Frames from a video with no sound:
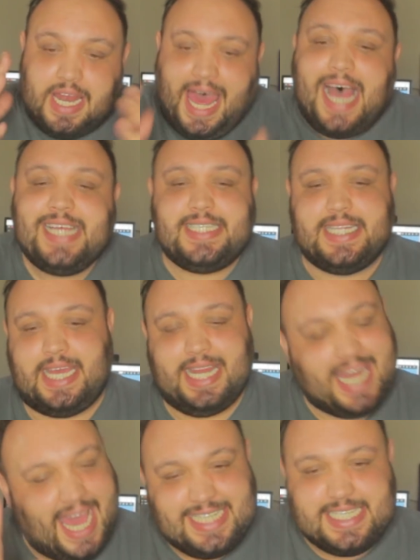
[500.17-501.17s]
The last thing,
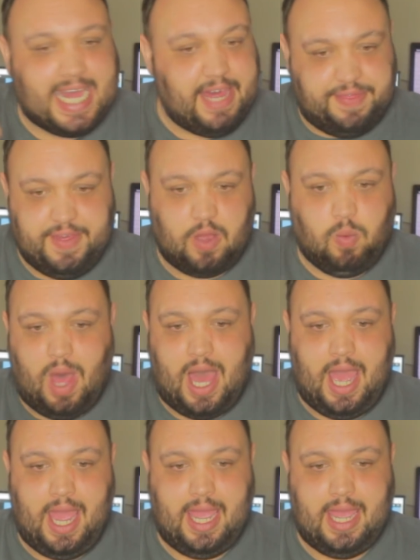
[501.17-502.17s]
the last thing I think
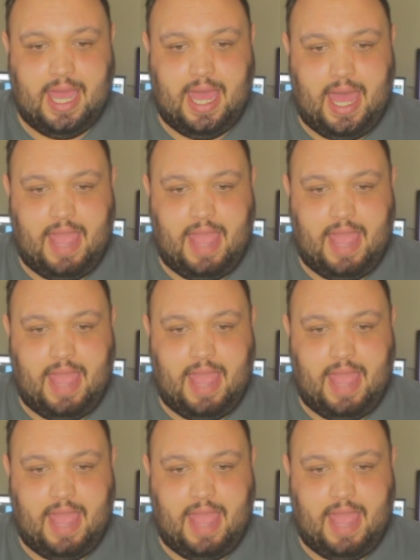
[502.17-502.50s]
why